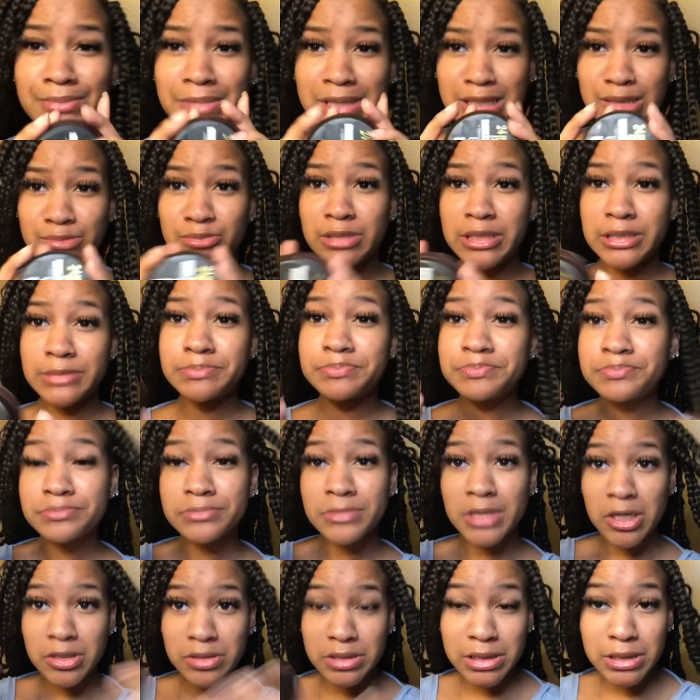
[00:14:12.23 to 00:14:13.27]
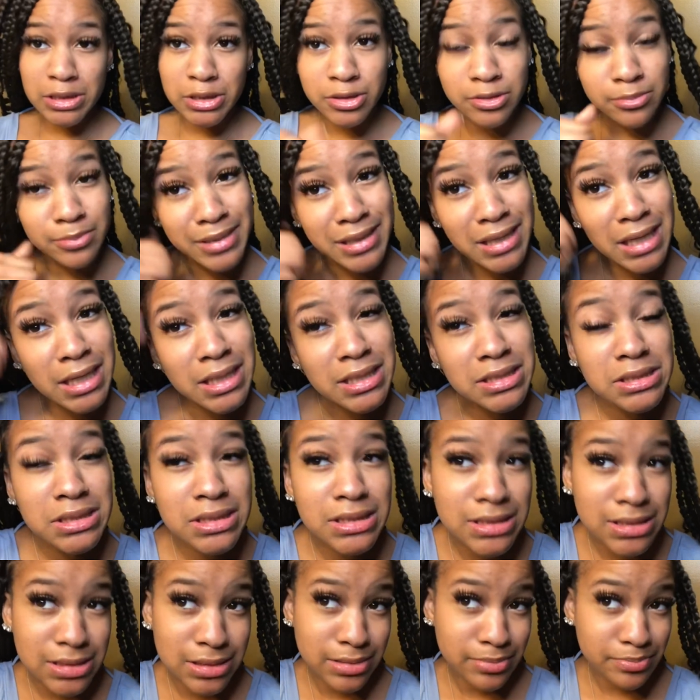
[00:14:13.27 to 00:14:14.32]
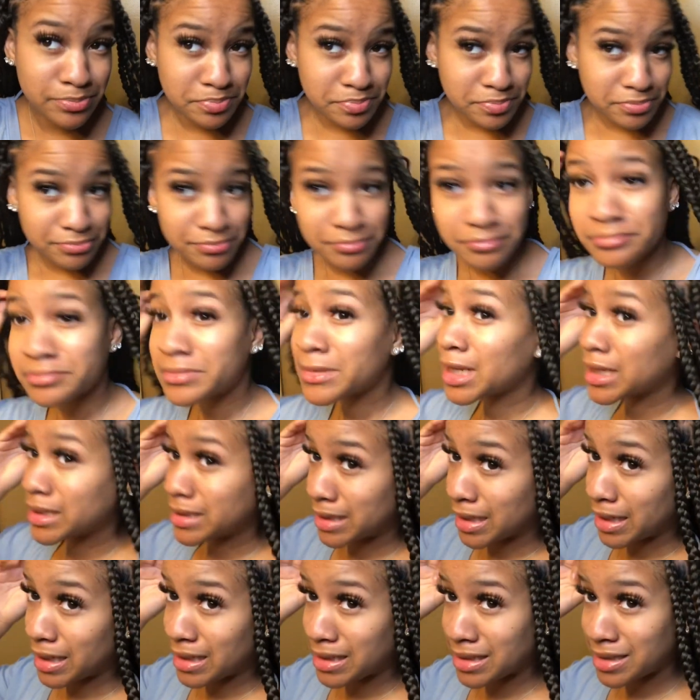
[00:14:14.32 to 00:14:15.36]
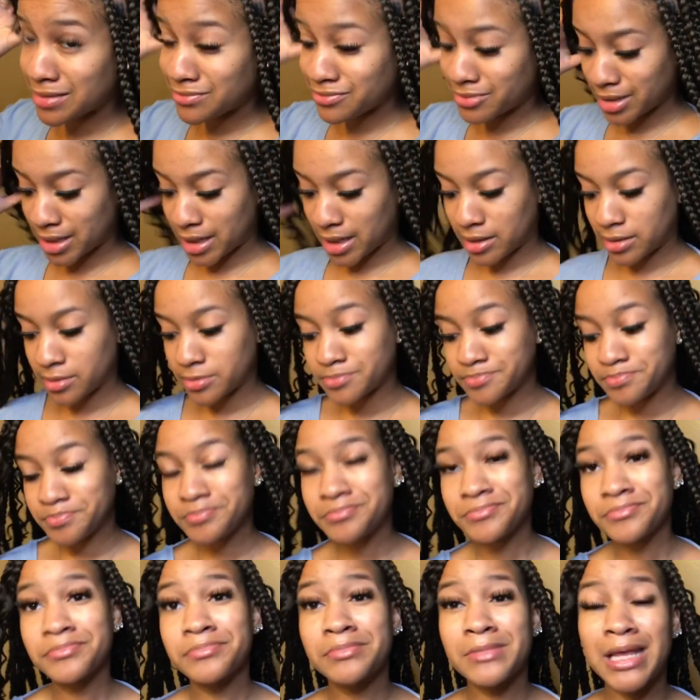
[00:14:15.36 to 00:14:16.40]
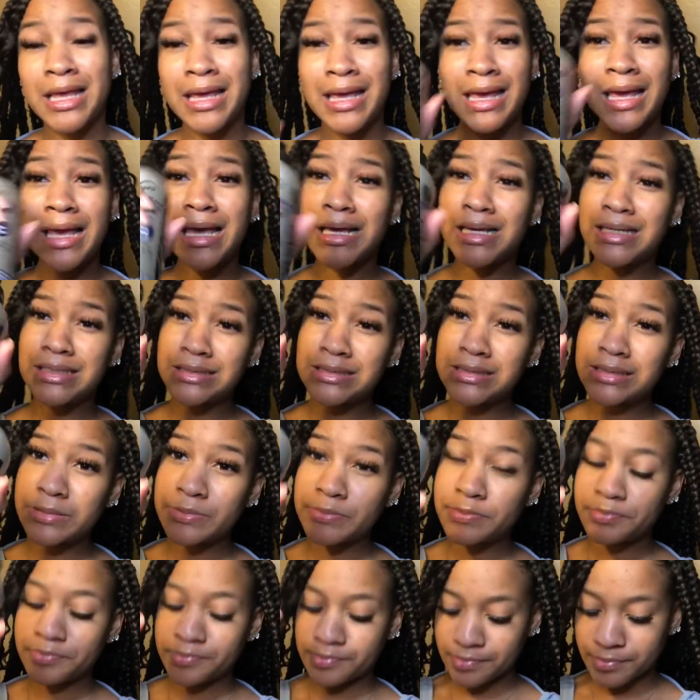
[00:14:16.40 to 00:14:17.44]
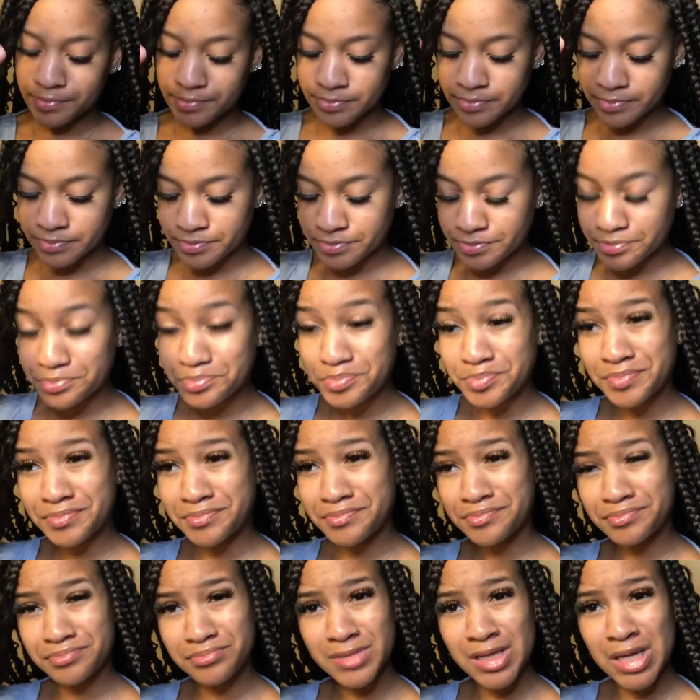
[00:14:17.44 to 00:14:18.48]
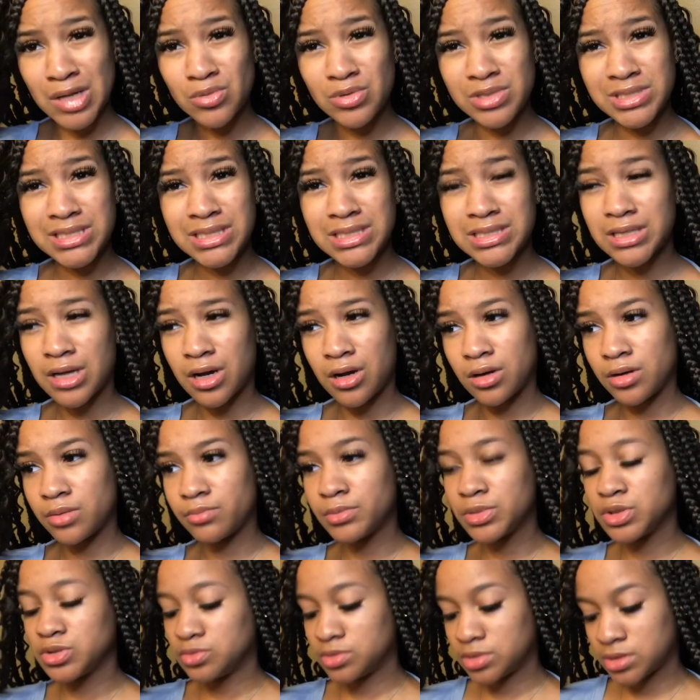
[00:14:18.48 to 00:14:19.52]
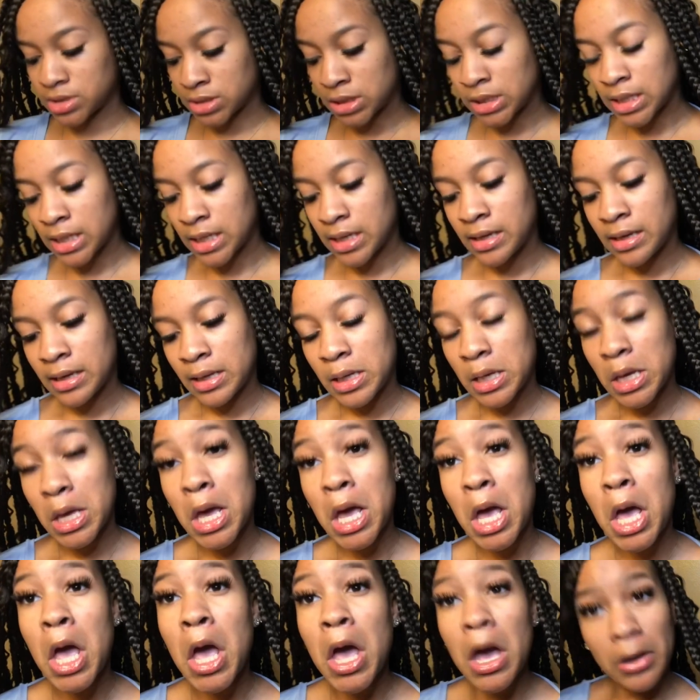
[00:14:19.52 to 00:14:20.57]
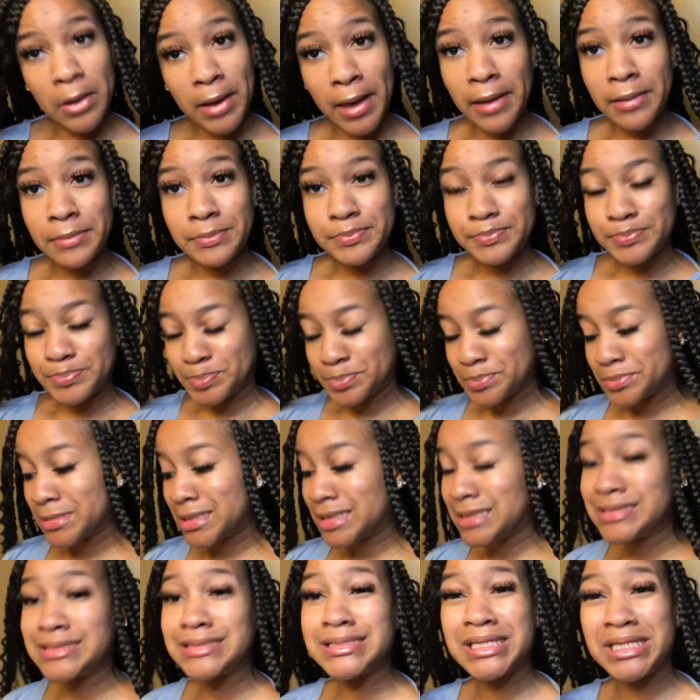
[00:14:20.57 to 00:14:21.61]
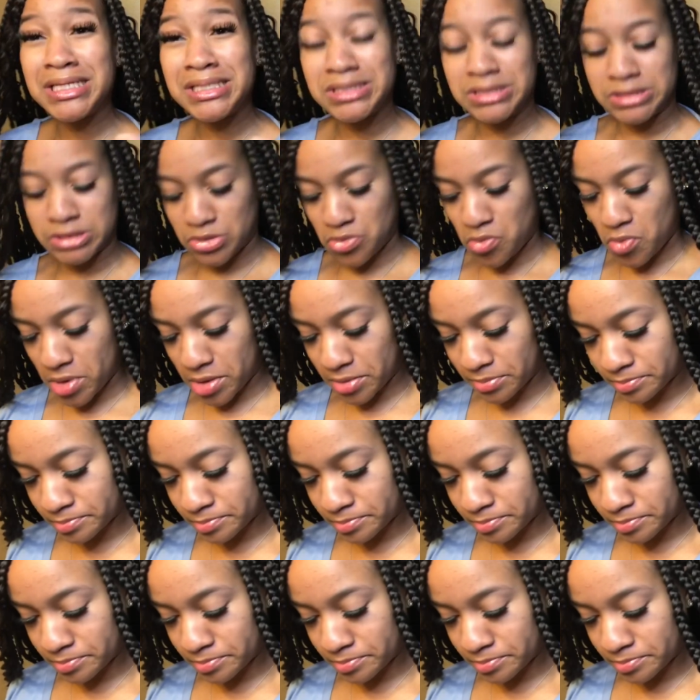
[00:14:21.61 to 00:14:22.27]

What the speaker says: even on the little bit of edges that I left out, and some, what's this called? Mousse. Okay, let's get into it.